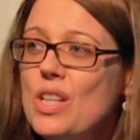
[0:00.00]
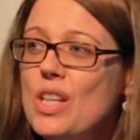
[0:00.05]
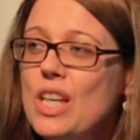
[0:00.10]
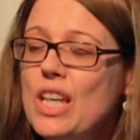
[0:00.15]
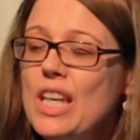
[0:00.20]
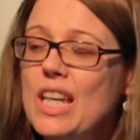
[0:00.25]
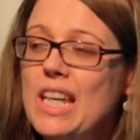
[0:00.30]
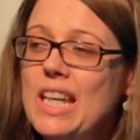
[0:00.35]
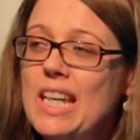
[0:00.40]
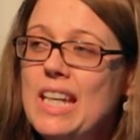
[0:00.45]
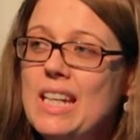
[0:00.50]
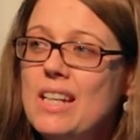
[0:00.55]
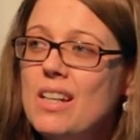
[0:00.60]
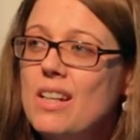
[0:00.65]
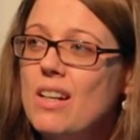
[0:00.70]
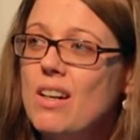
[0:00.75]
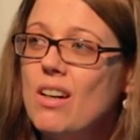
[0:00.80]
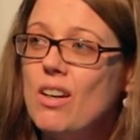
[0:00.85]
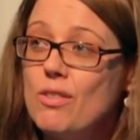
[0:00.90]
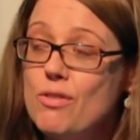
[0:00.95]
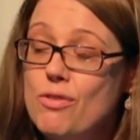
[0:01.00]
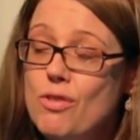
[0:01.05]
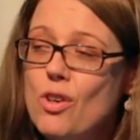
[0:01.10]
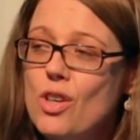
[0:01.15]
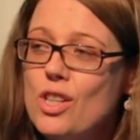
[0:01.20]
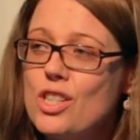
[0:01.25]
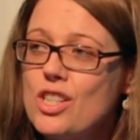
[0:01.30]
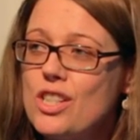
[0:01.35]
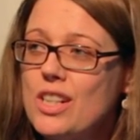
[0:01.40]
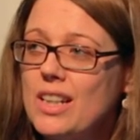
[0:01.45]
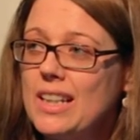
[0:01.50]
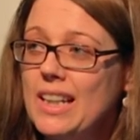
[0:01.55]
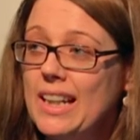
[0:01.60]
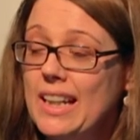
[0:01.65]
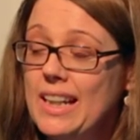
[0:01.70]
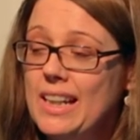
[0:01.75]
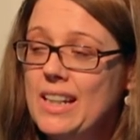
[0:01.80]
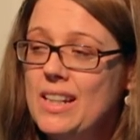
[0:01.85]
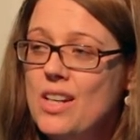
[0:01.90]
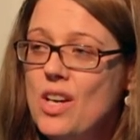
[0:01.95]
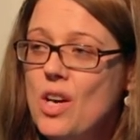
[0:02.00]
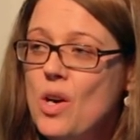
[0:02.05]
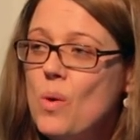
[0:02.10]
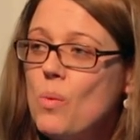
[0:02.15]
He, unfortunately,